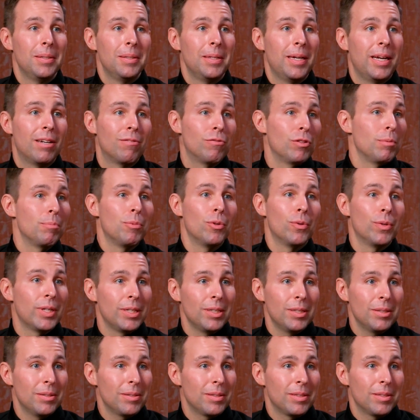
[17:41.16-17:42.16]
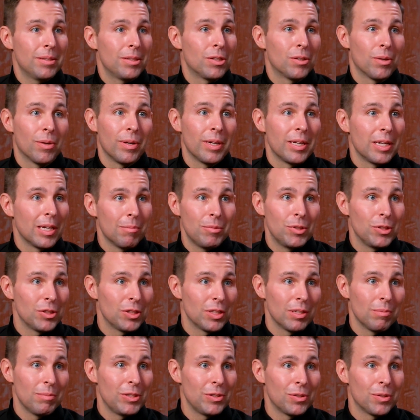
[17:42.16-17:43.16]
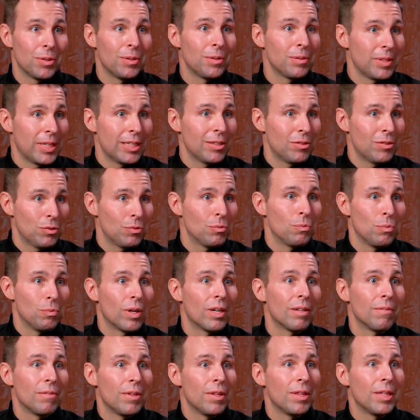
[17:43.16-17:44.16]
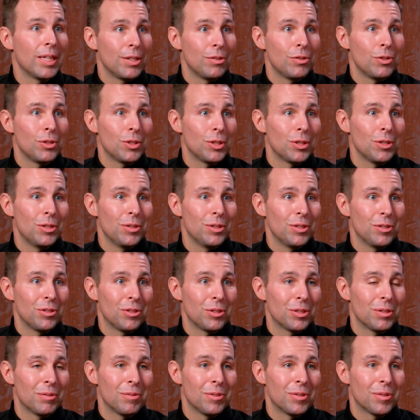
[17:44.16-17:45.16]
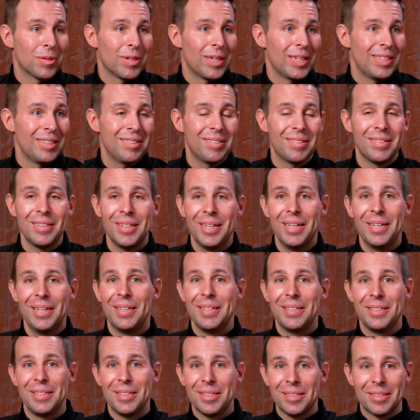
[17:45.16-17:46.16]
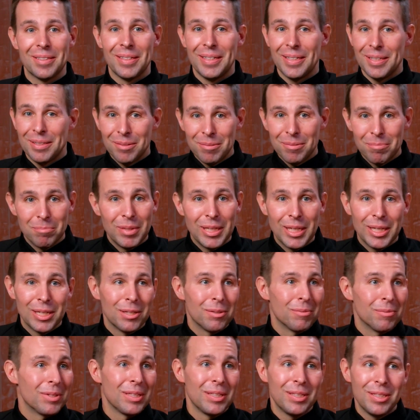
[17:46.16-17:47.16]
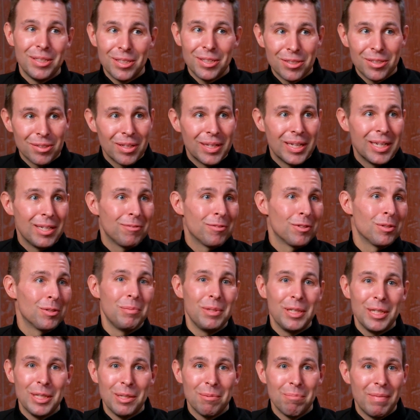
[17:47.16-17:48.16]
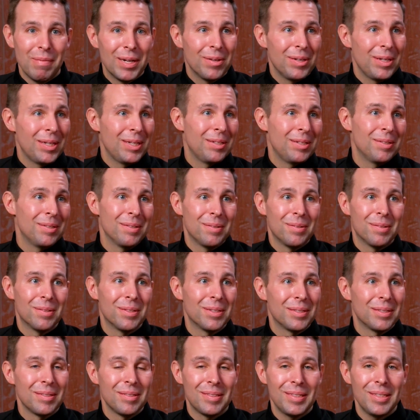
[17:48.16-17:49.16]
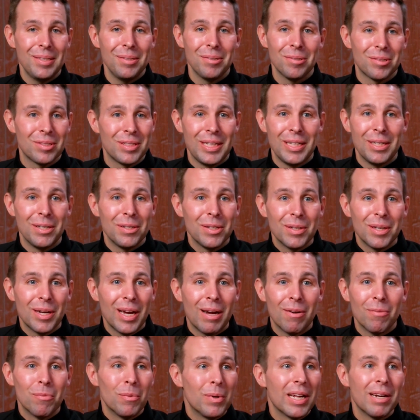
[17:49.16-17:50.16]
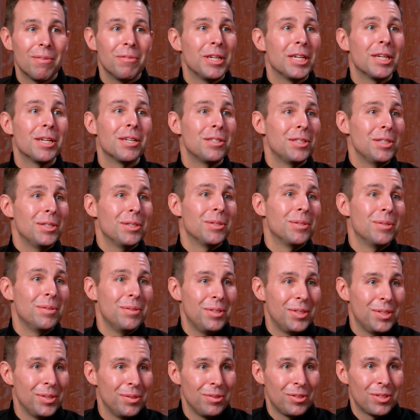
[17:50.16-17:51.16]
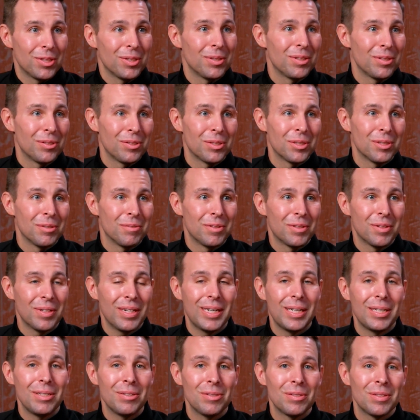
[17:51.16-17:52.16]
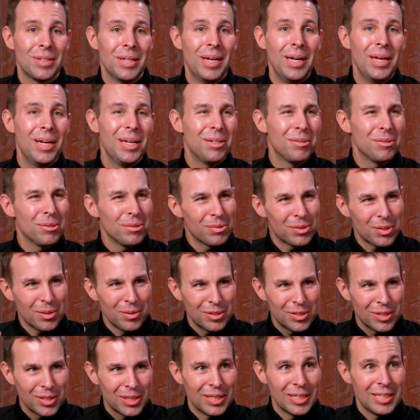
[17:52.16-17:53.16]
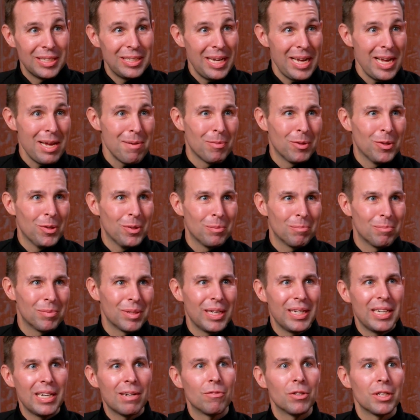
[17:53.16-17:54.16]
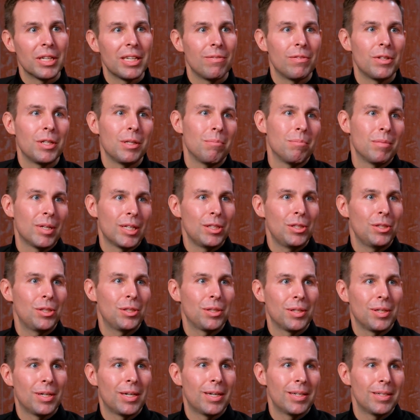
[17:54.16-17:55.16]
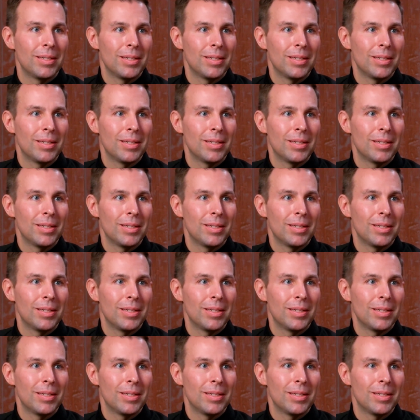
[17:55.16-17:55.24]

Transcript: every boy growing up is going to be told that's one of the things you can do to serve Christ. Just like being in religious life or being married or in the single state. Whatever you're going to do so to serve Christ. So it was always on the table, but I'd never given it much thought.